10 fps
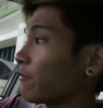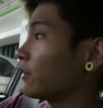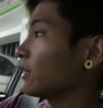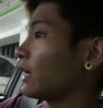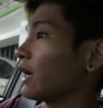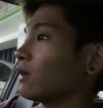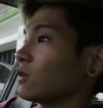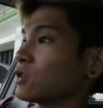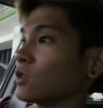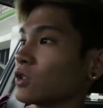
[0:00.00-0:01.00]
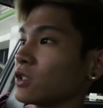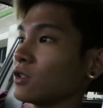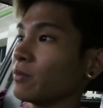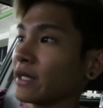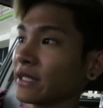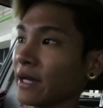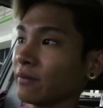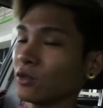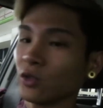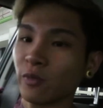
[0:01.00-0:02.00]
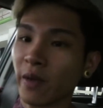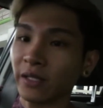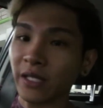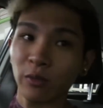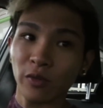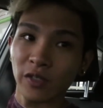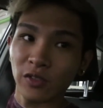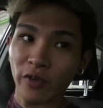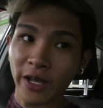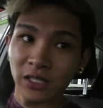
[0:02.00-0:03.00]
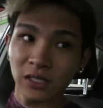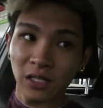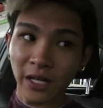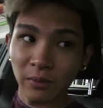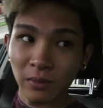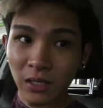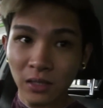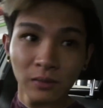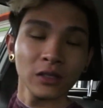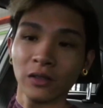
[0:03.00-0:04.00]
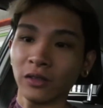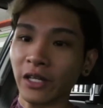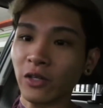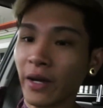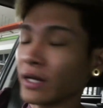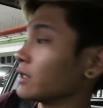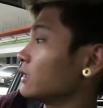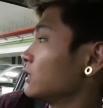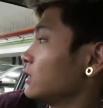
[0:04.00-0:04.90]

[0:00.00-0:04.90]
effort and also still make time to spend time with his friends like me. So thank you, Michael.